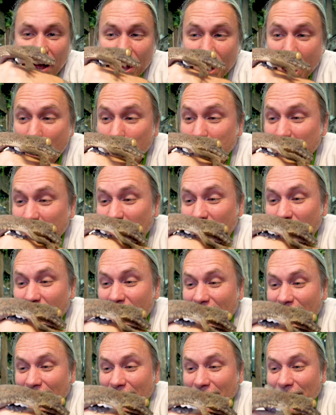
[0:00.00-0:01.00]
I
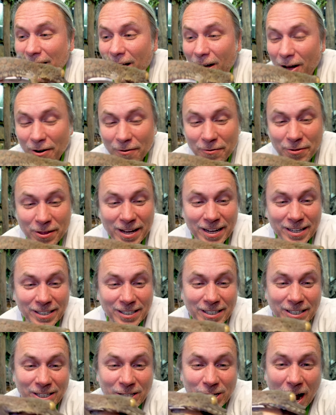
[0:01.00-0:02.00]
absolutely love
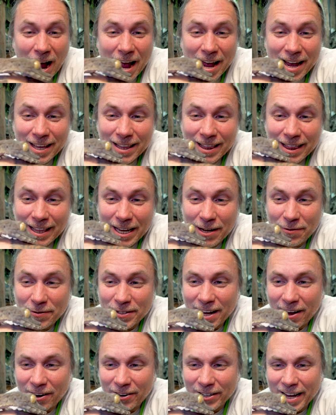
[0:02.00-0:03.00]
these giant
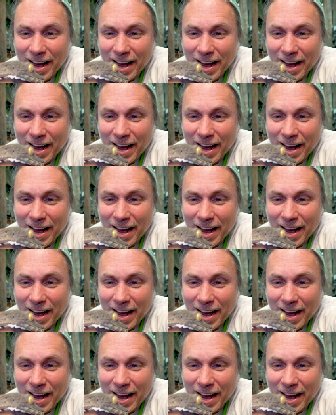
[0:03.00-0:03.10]
leaf-tailed